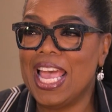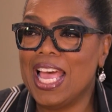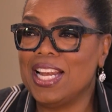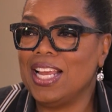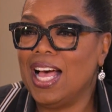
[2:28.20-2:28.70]

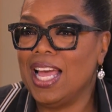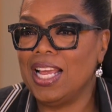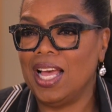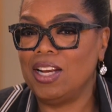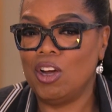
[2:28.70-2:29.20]
And
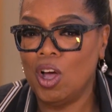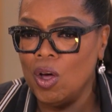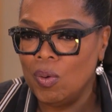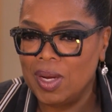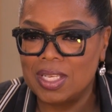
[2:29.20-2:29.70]
I
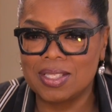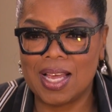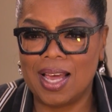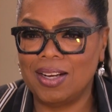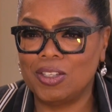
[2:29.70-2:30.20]
know it's
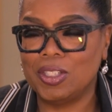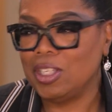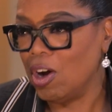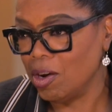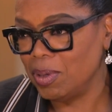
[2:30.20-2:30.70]
not a
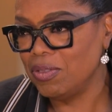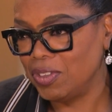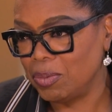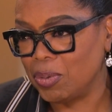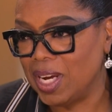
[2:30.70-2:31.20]
good carbon
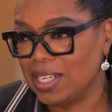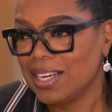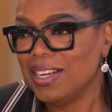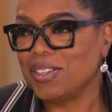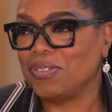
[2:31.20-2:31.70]

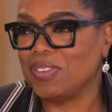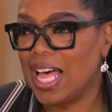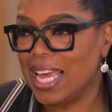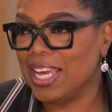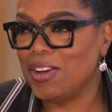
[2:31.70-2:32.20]
footprint to
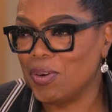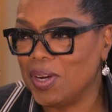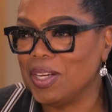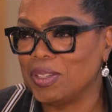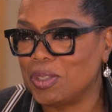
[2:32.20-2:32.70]
fly in
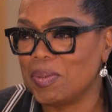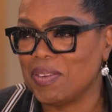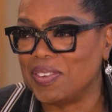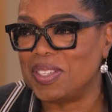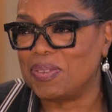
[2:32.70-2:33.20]
your English
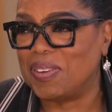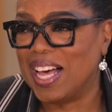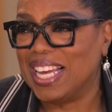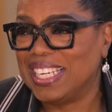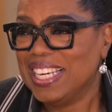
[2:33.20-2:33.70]
muffins,
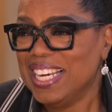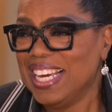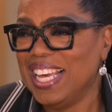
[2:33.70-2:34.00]
but...